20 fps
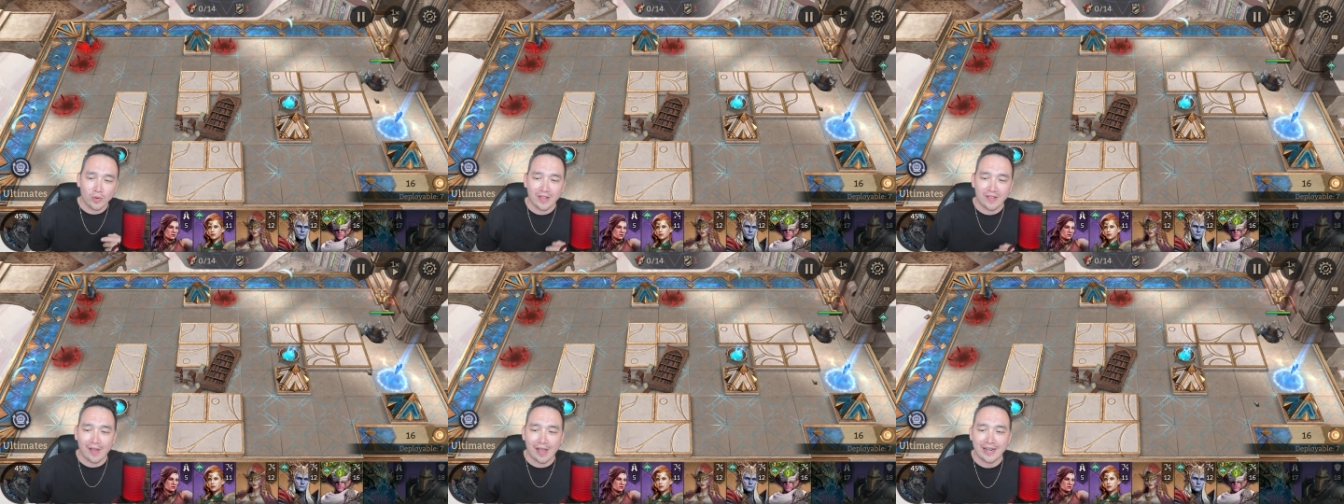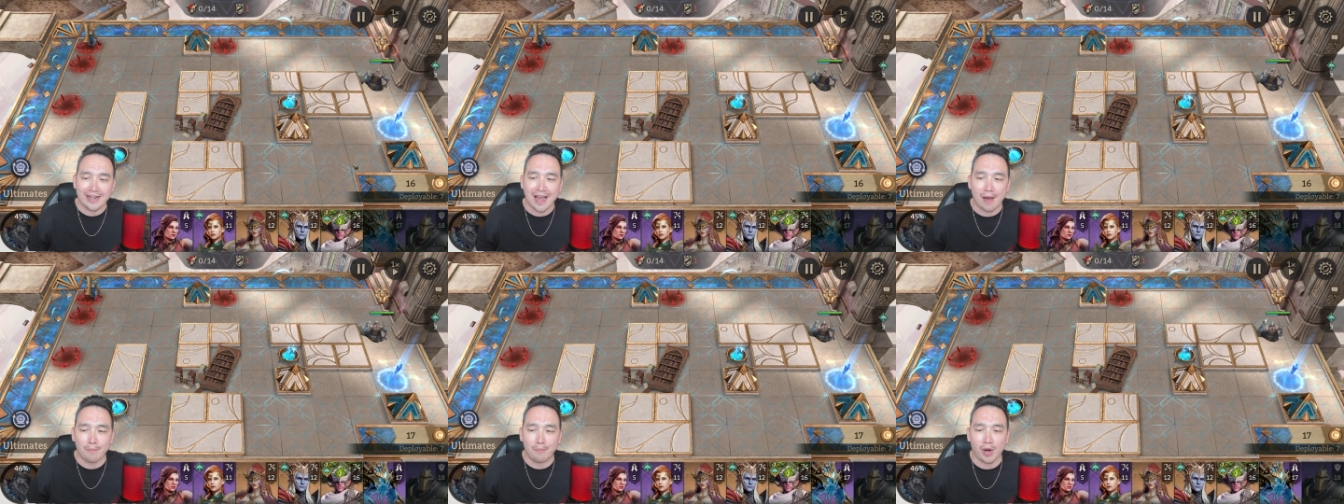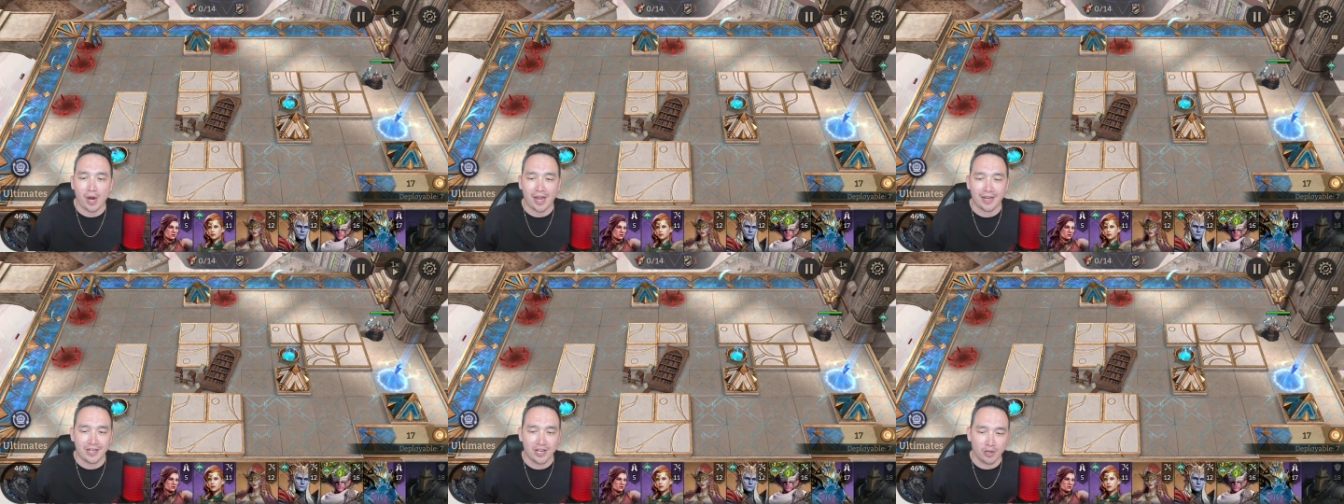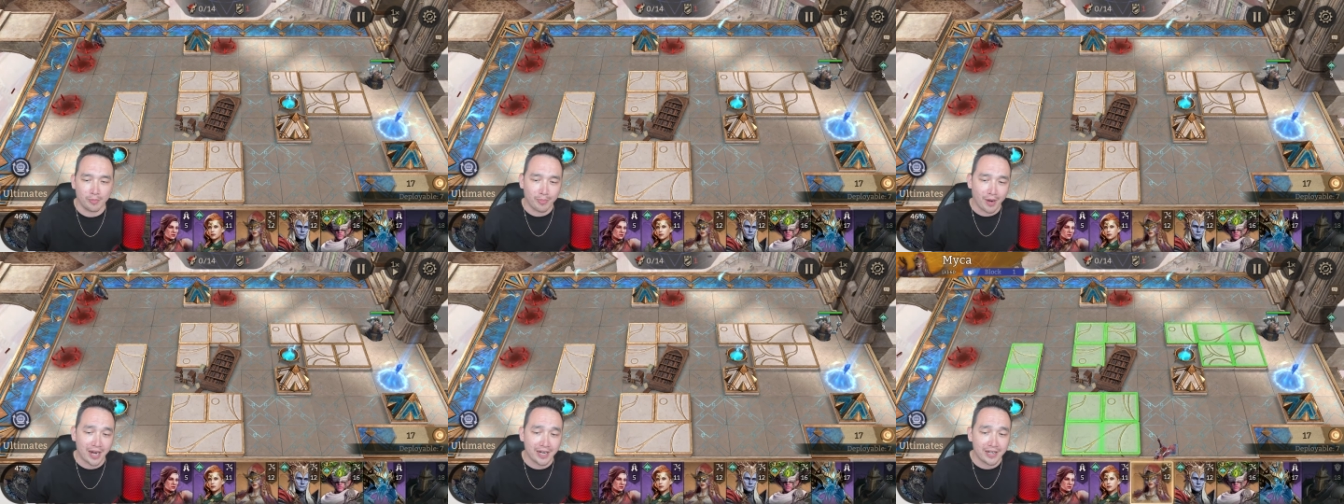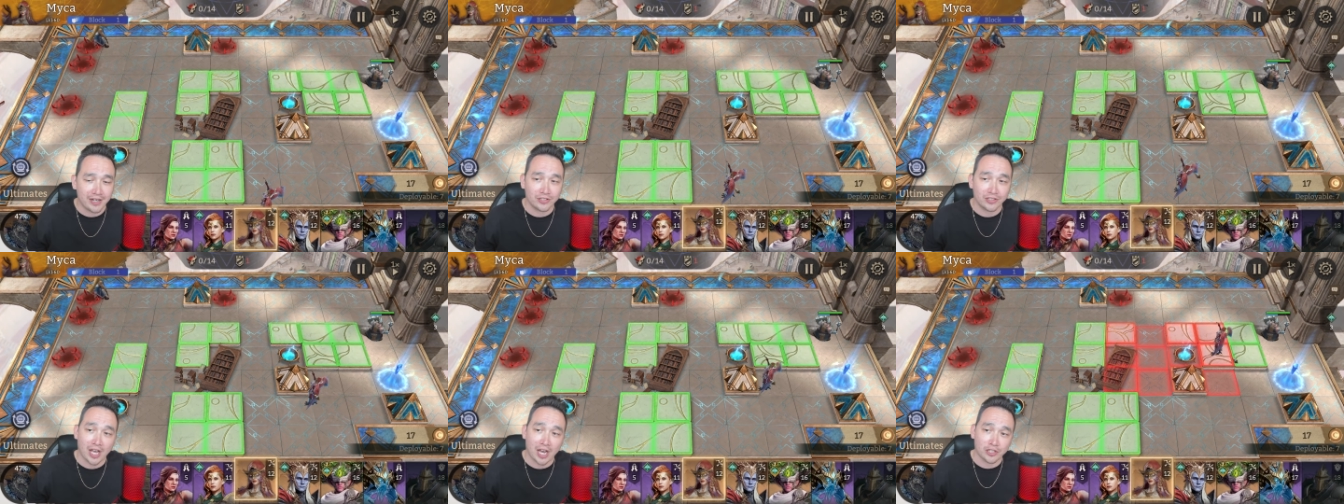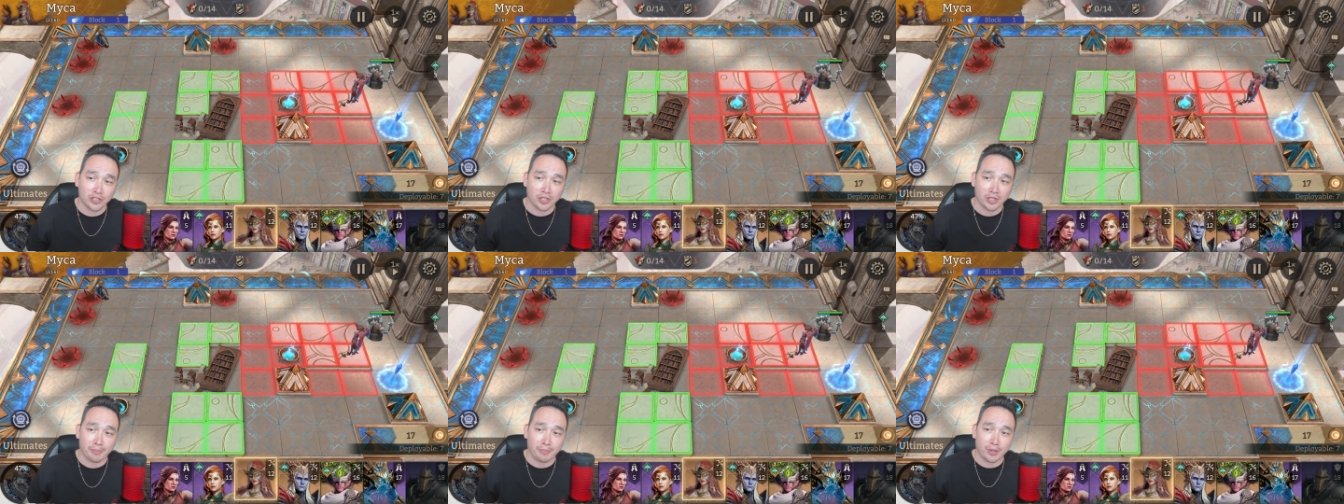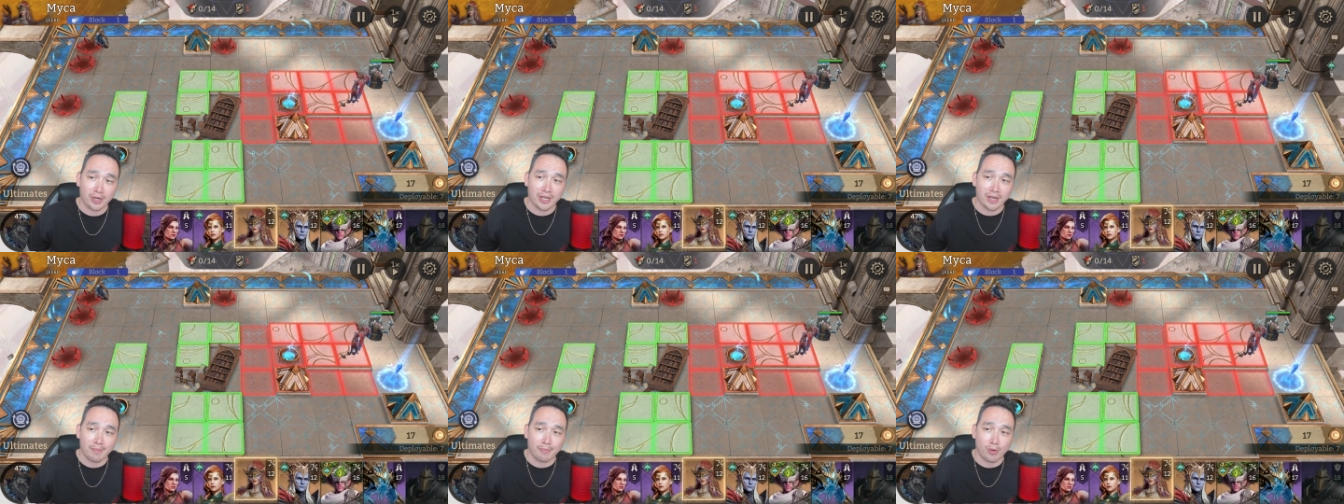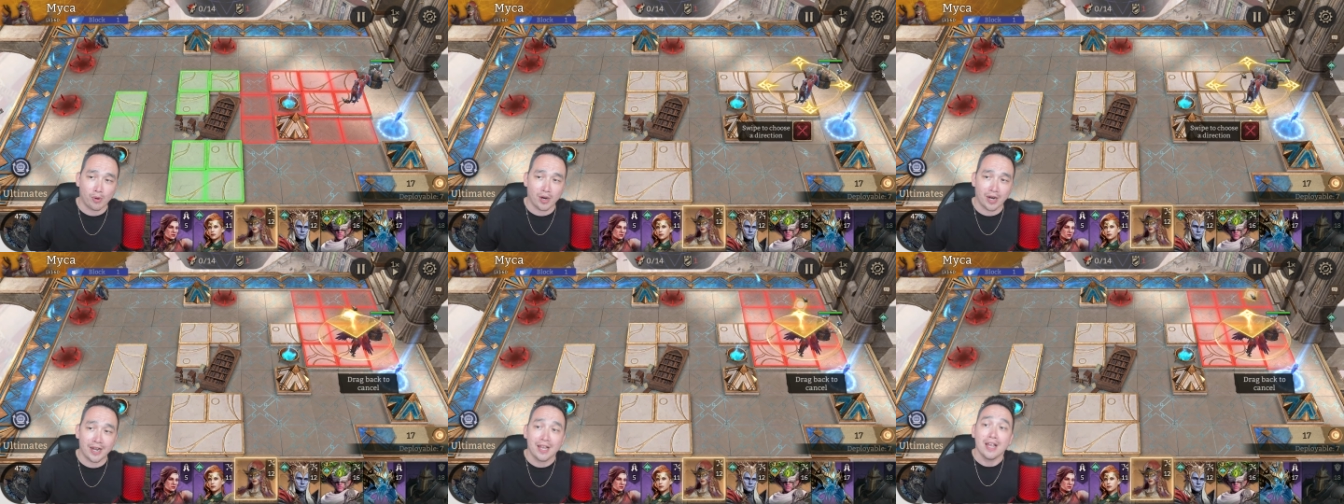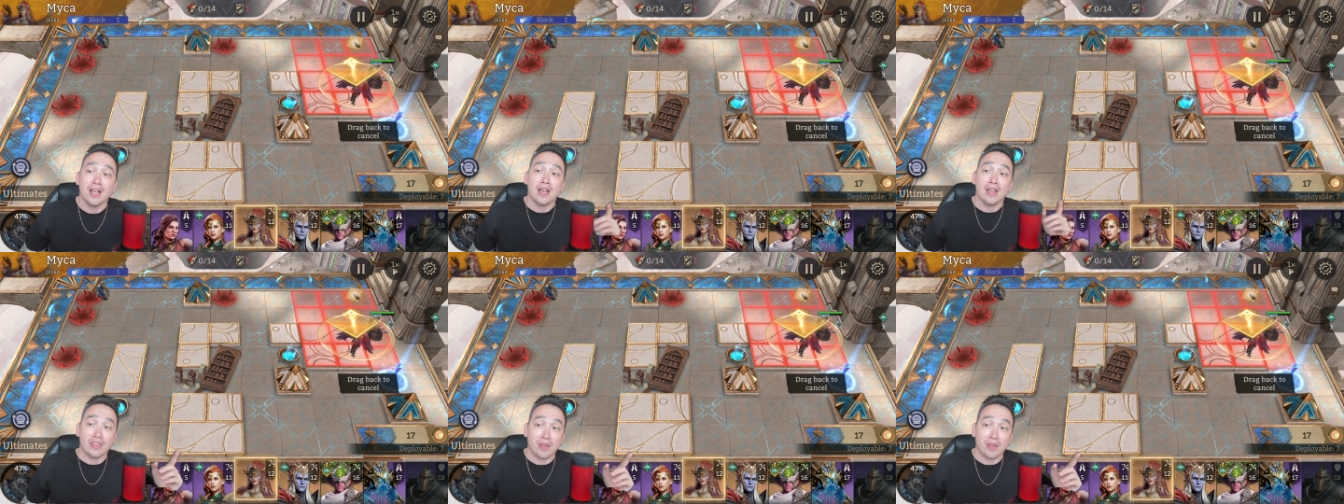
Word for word: we lay down Brock here. Brock here is actually pretty important.